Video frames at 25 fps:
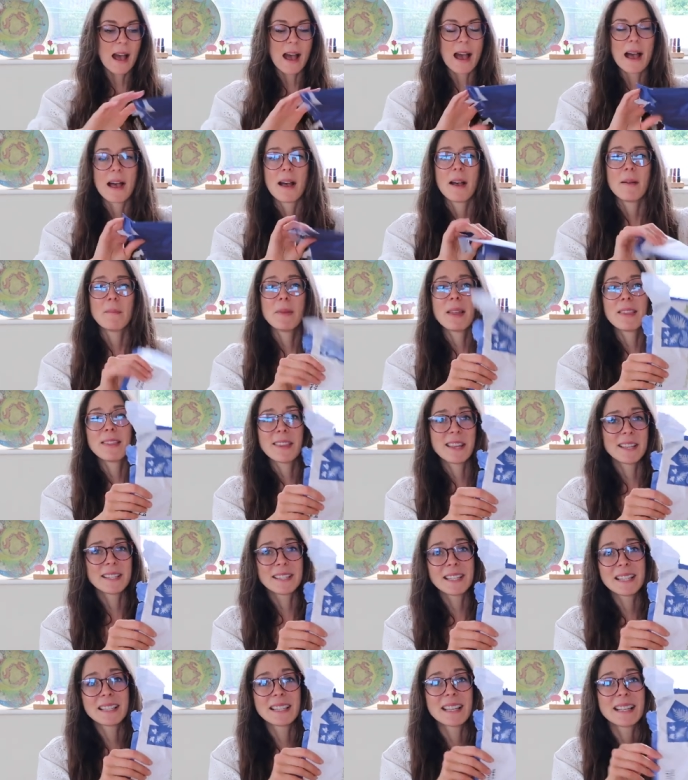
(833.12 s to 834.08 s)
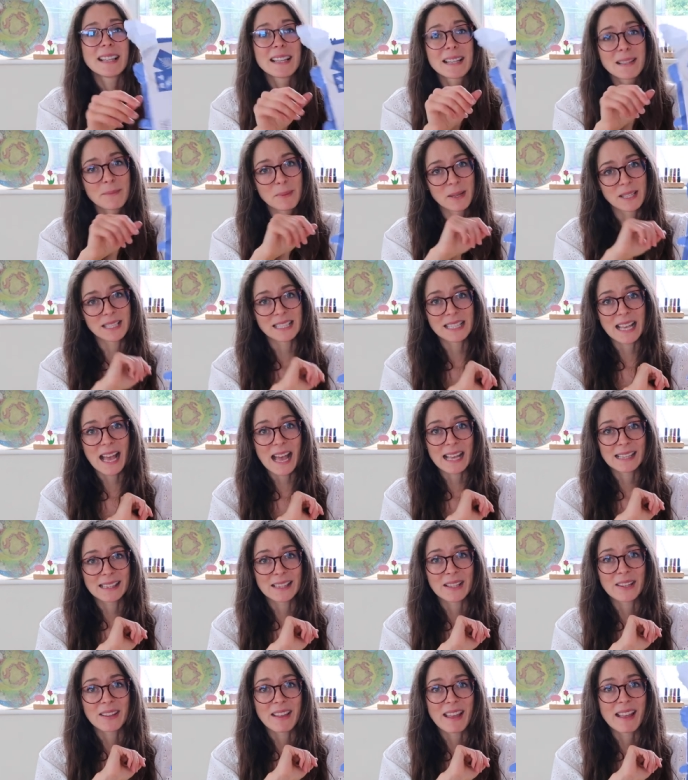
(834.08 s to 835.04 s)
Um, this is a little bit
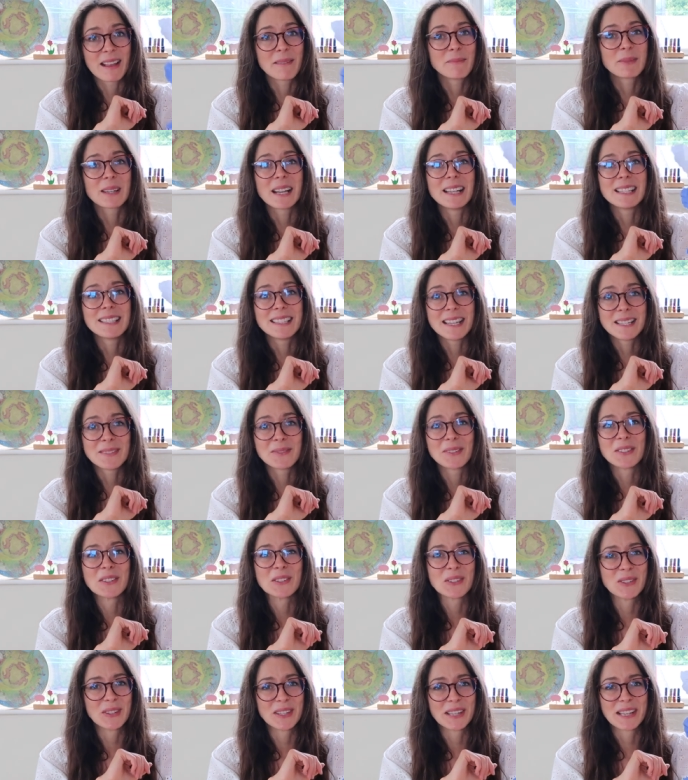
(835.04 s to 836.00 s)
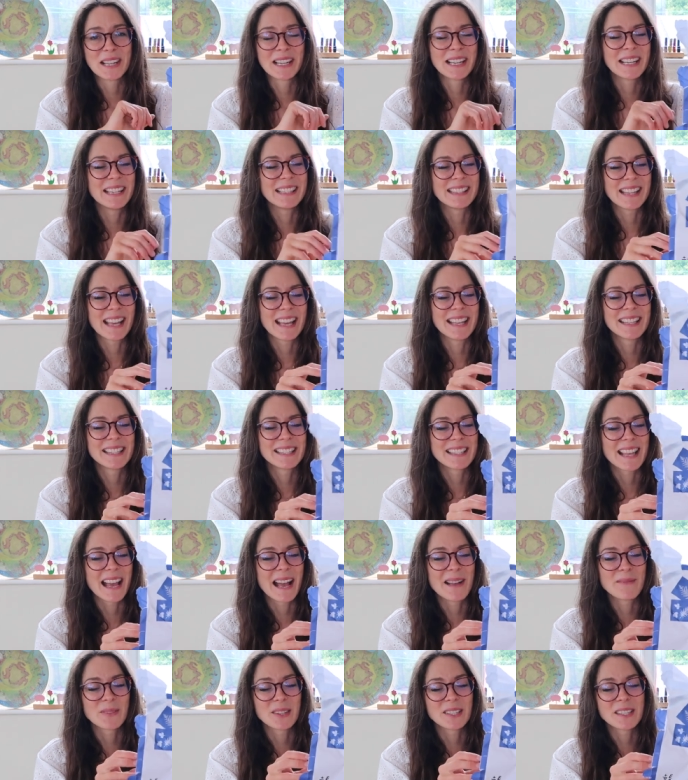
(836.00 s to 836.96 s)
sad looking, but I did want to include this
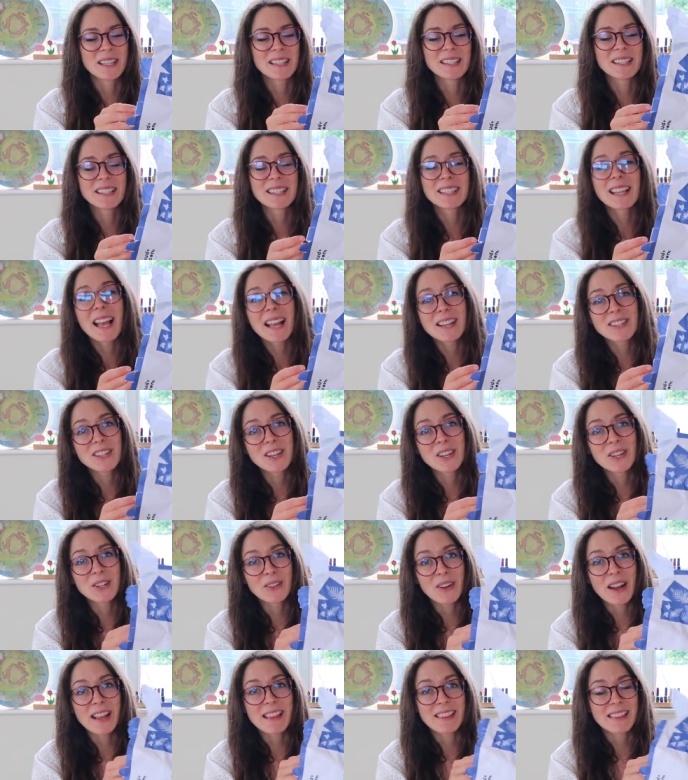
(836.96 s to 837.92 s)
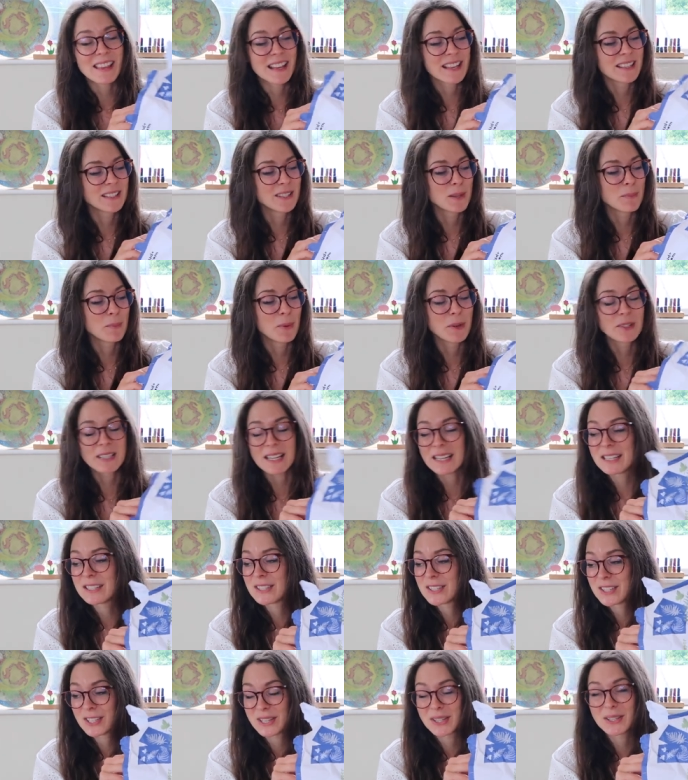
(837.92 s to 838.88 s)
because um, it's such a great thing to put
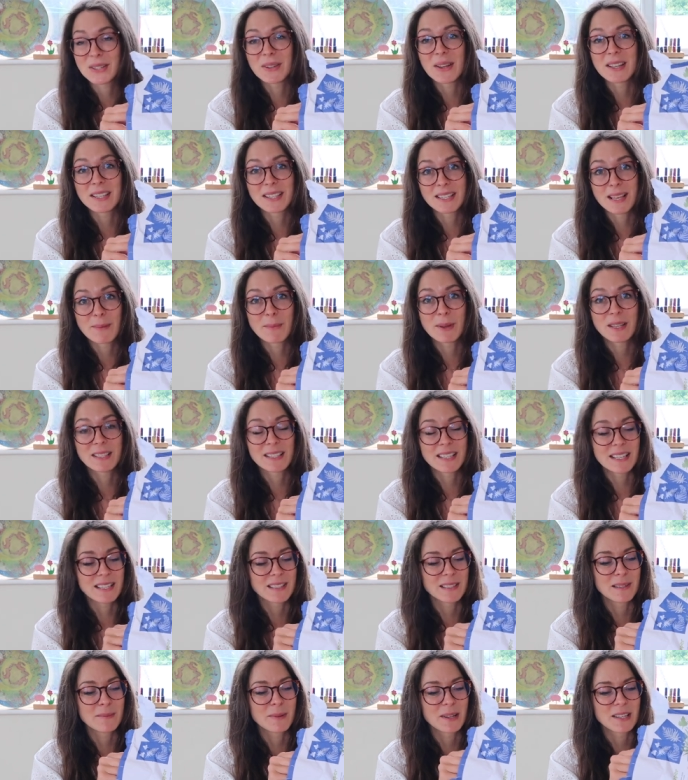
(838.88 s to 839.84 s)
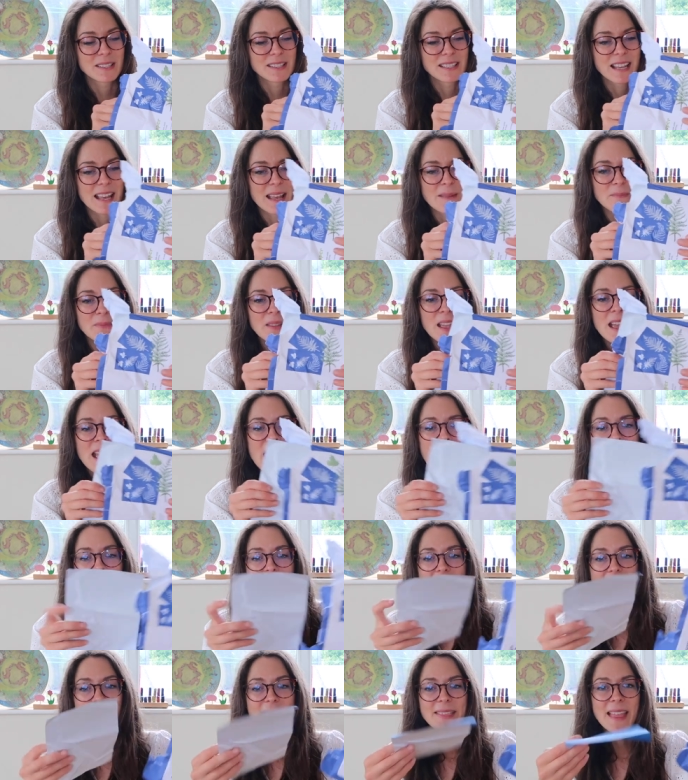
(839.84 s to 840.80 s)
into a summer seasonal basket.
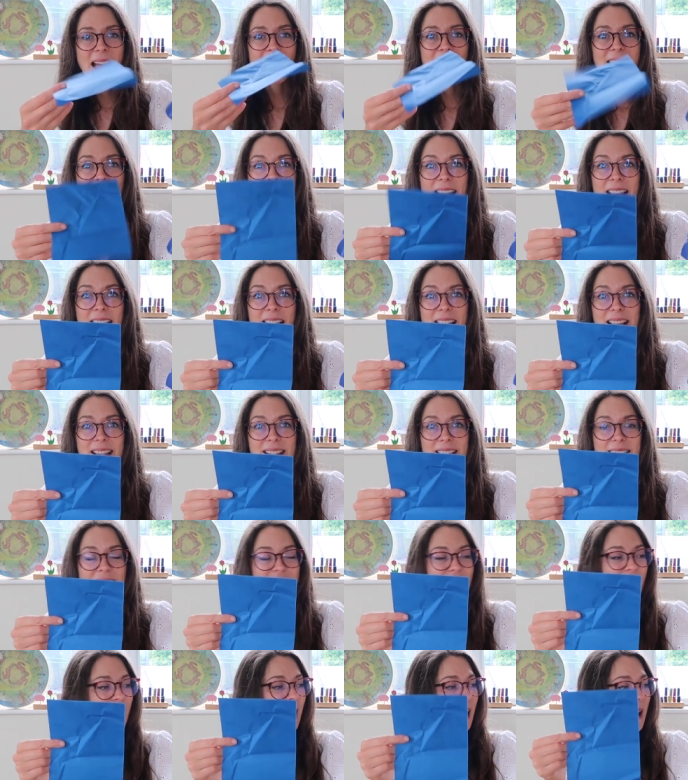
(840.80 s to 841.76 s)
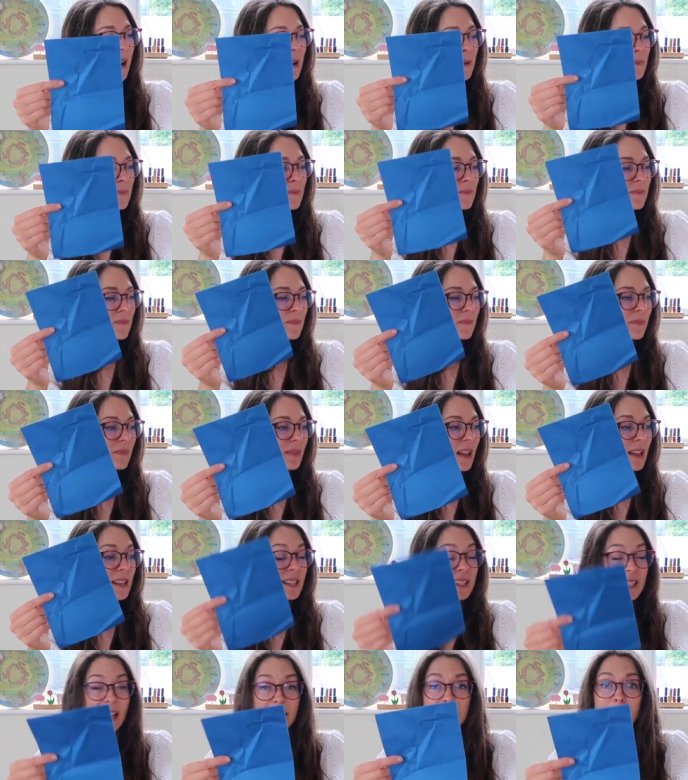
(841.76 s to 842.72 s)
And that is um,
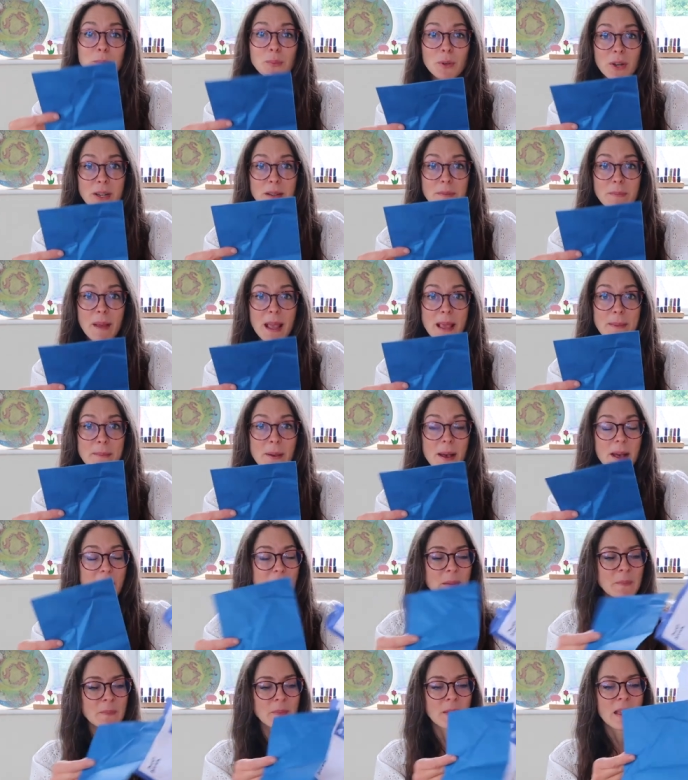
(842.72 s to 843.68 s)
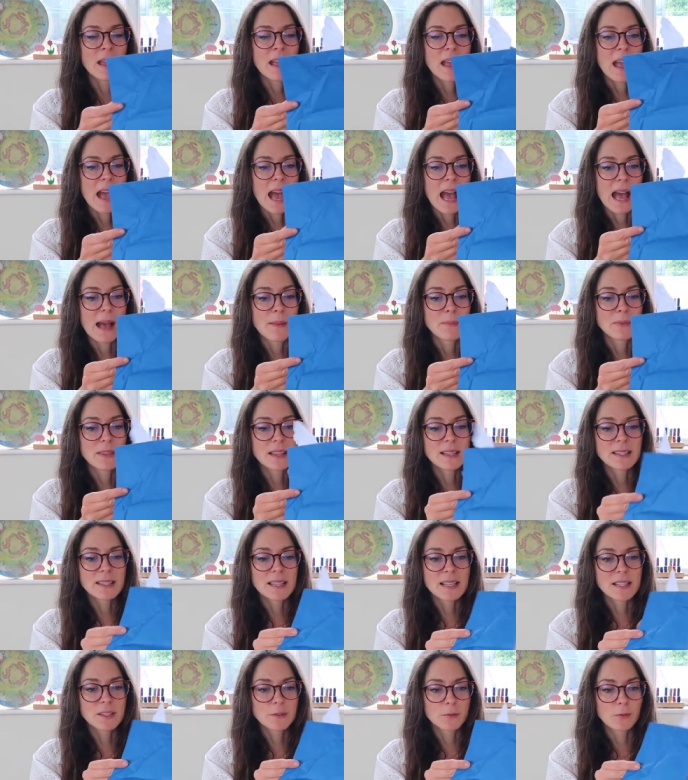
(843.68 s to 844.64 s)
sun print paper. Um,
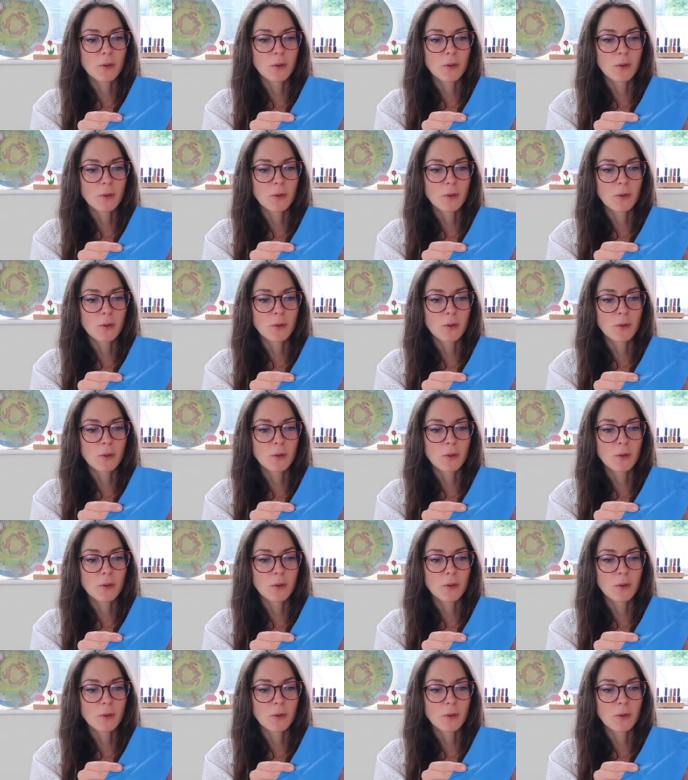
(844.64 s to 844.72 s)
this is